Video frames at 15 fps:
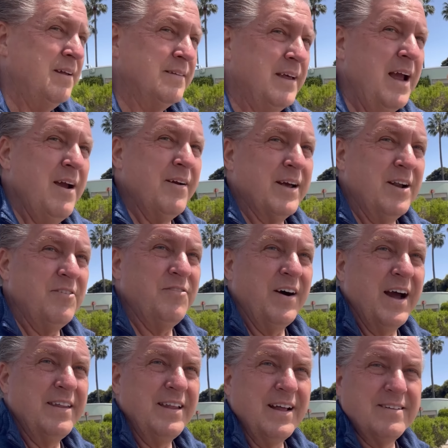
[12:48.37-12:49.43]
They're gonna
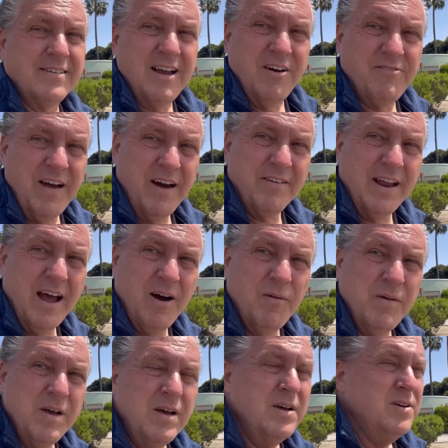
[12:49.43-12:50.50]
find that stuff out now.
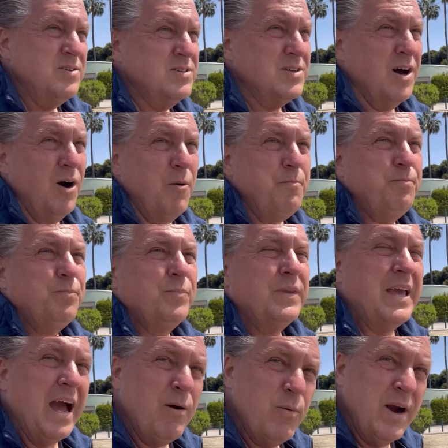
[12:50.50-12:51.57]
So
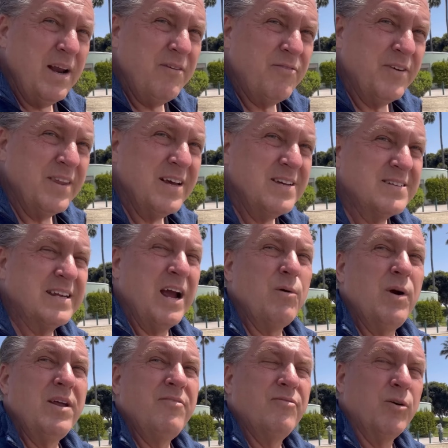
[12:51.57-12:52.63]
get ready for this, get
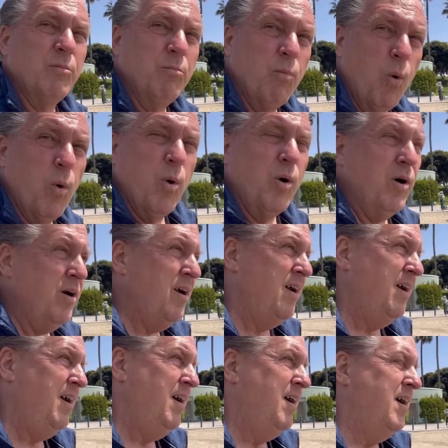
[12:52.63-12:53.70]
ready for more
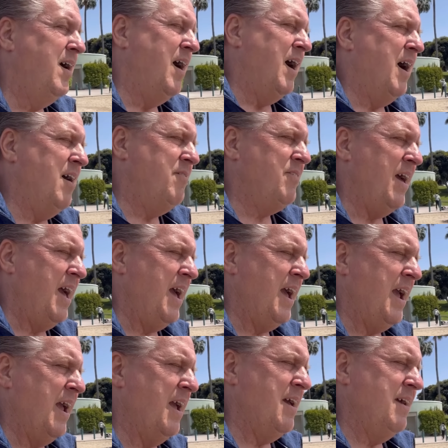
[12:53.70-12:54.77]
of
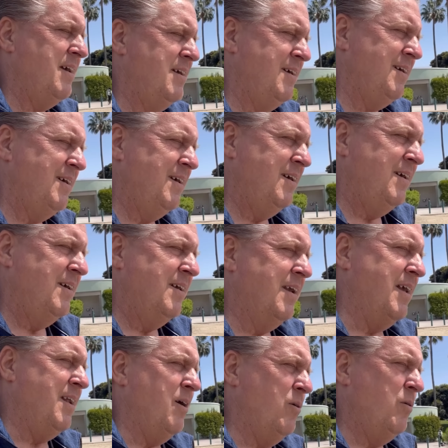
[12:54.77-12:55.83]
a,
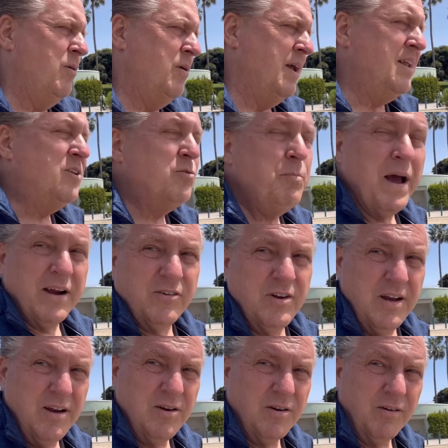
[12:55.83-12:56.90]
you know,
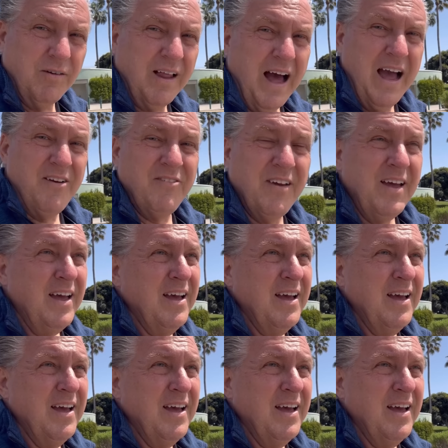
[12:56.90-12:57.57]
inspection into your life.